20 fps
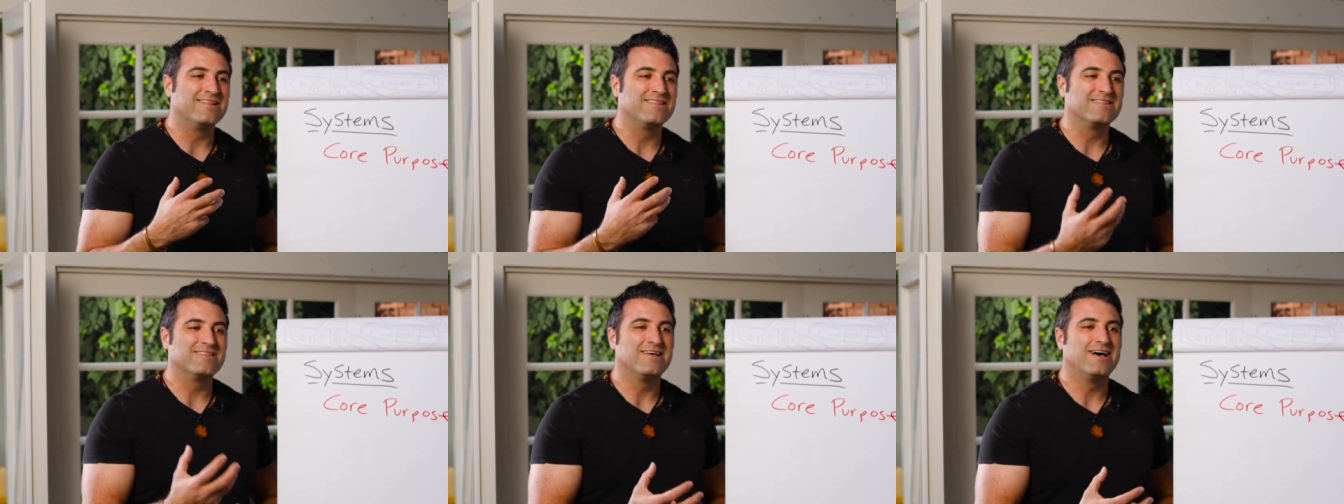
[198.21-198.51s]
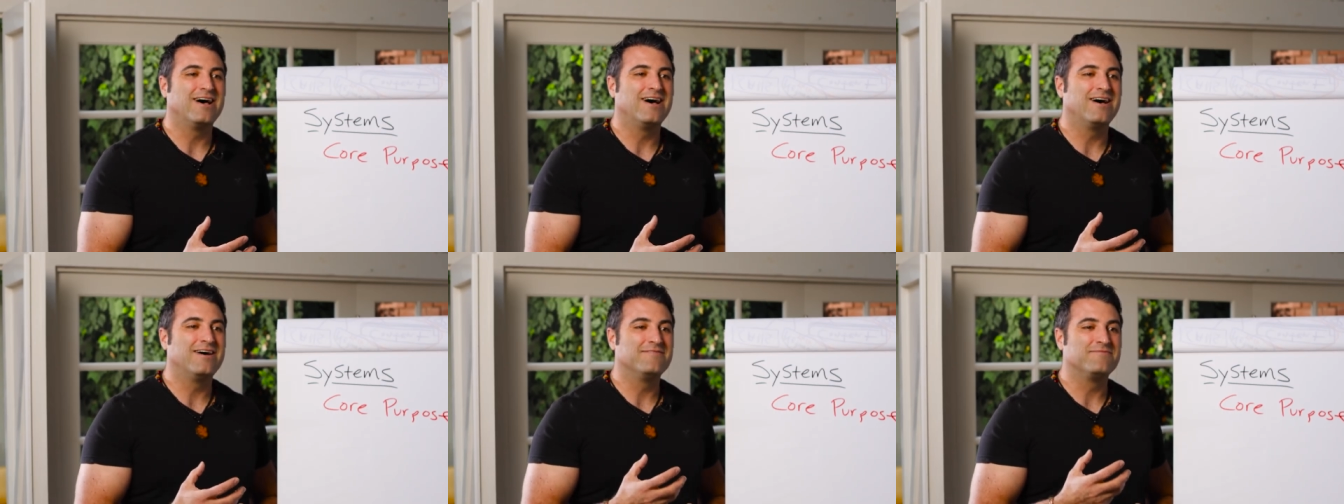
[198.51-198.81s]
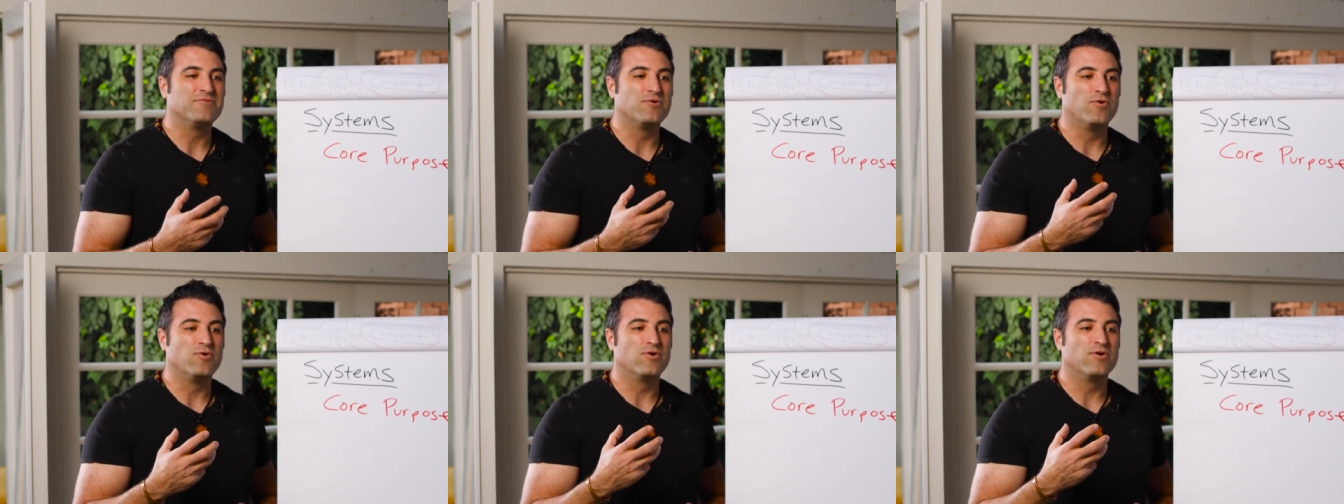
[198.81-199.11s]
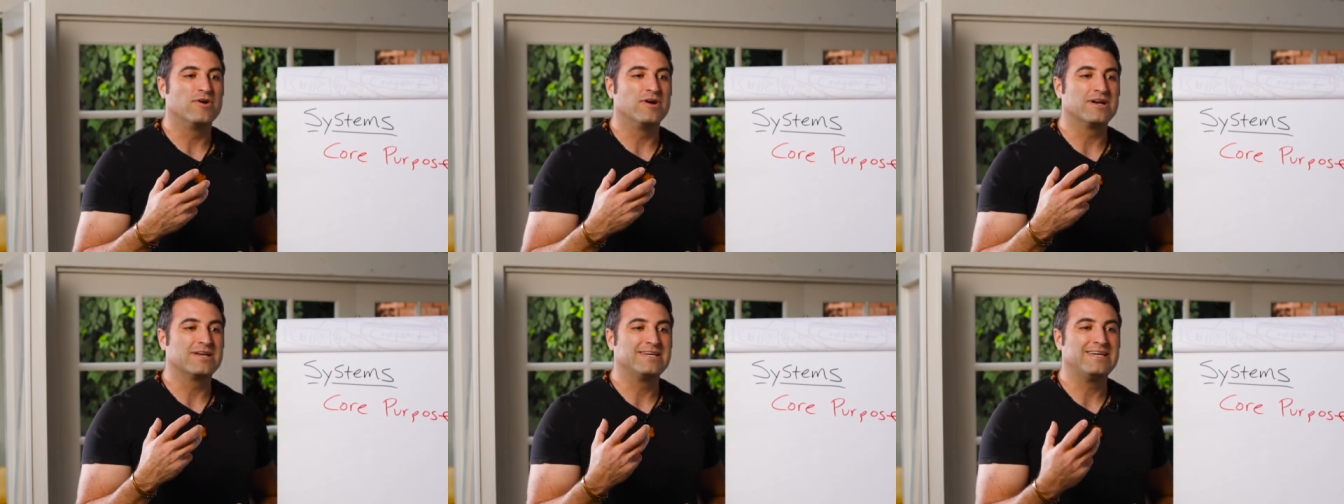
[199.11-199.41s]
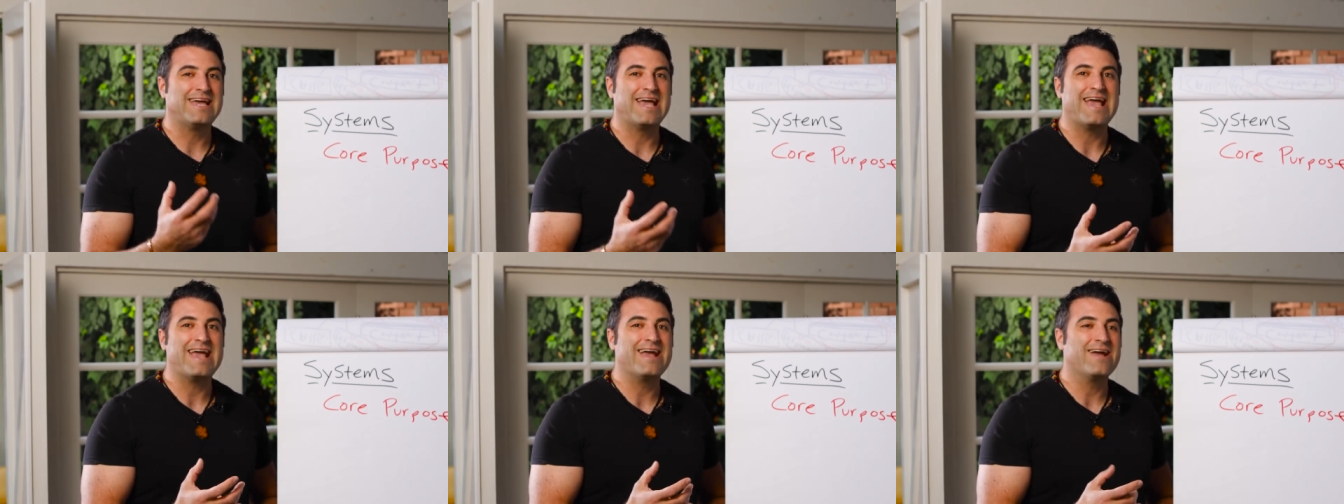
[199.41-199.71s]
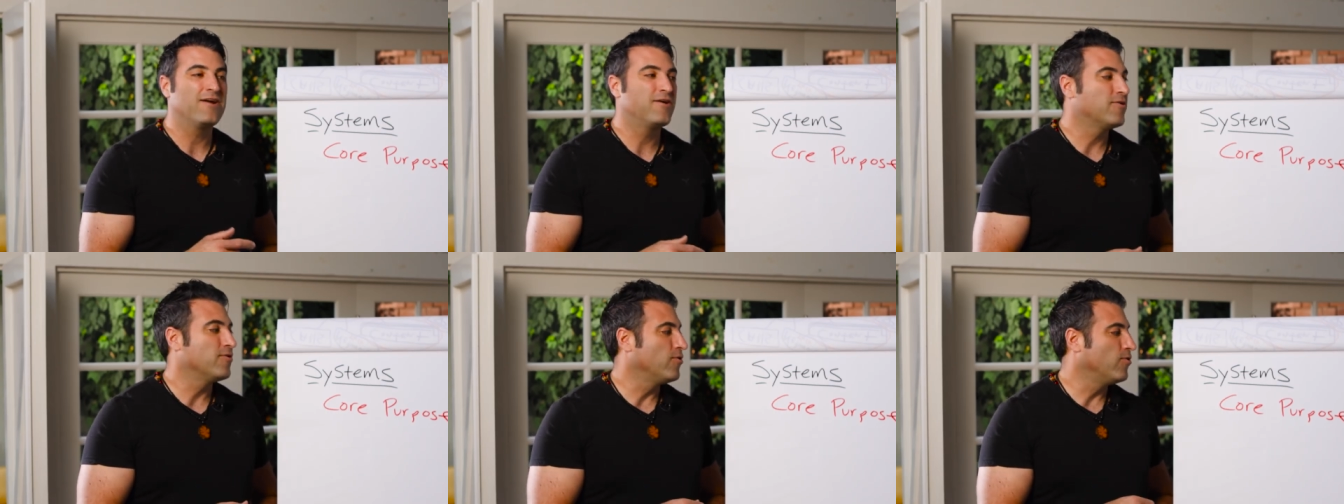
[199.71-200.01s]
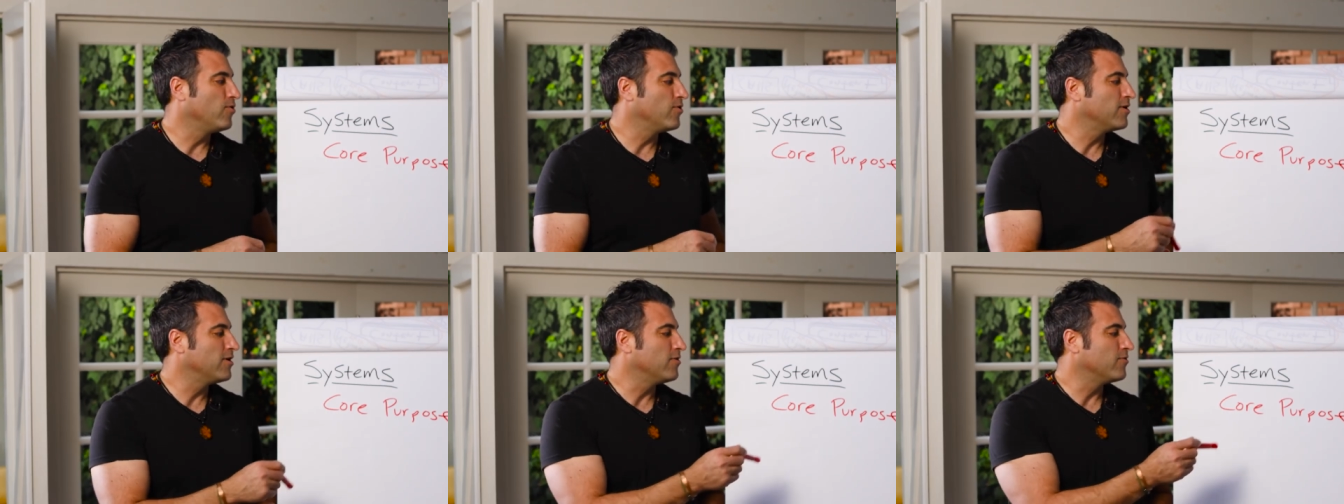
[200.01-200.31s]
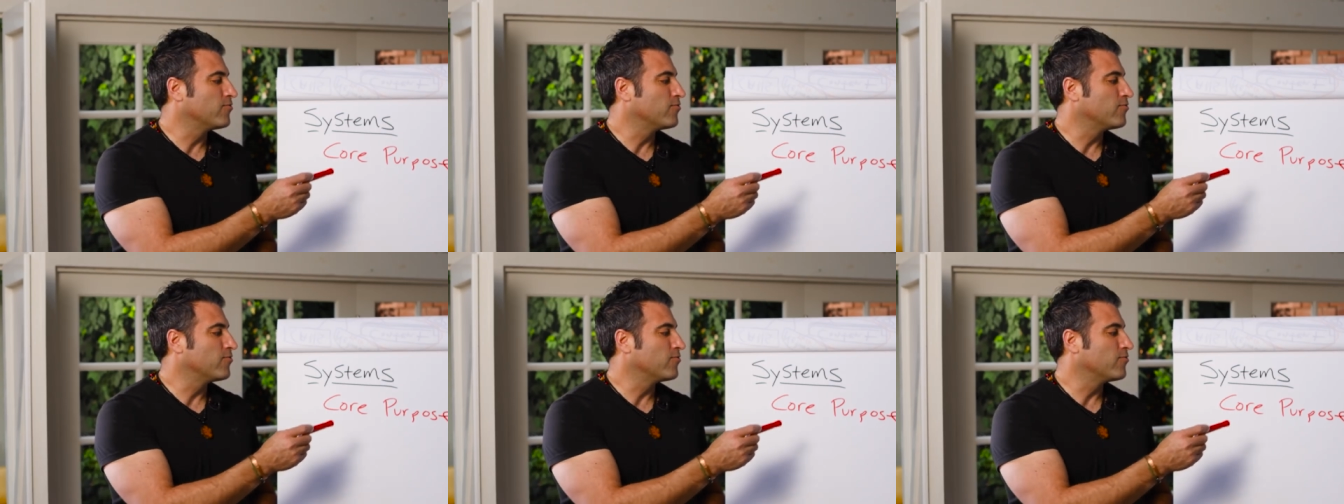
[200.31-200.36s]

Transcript: a love or a care or